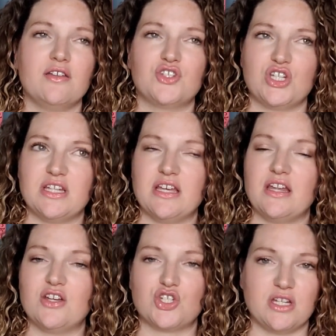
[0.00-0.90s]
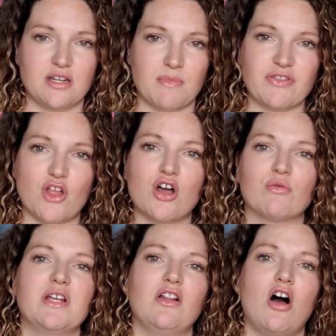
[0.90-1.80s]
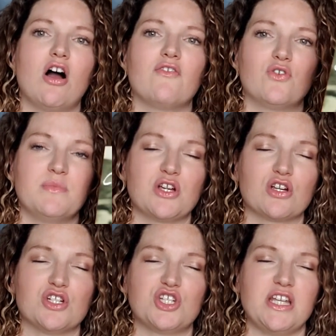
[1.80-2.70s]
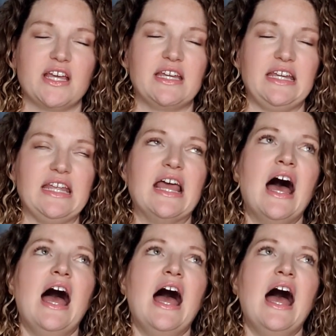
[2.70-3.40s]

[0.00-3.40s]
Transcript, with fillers: She did, she did a month-long read-along for Mere Christianity.